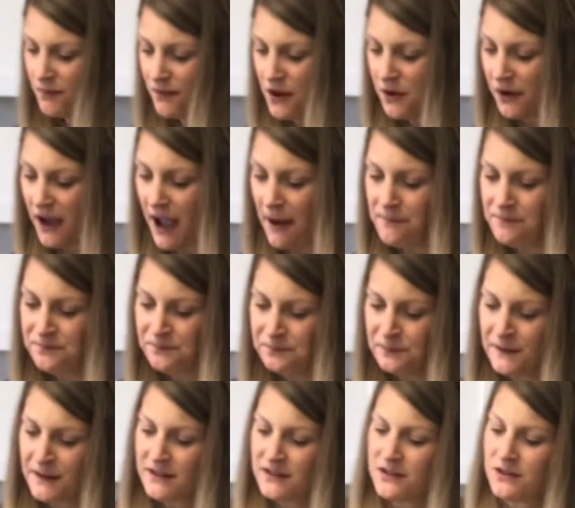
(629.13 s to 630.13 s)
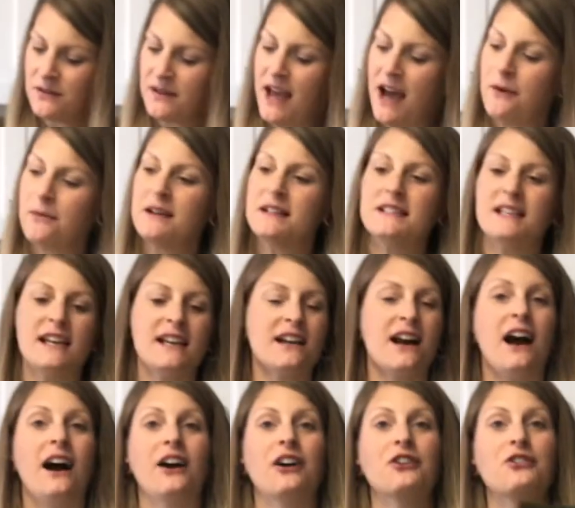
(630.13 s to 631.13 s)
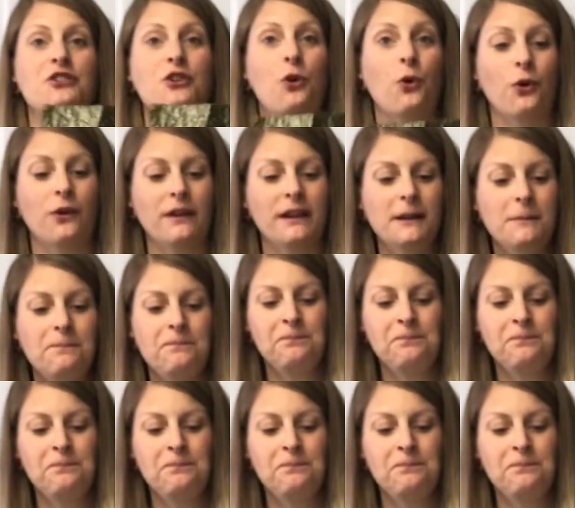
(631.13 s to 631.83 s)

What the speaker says: Okay, so now we take our nori,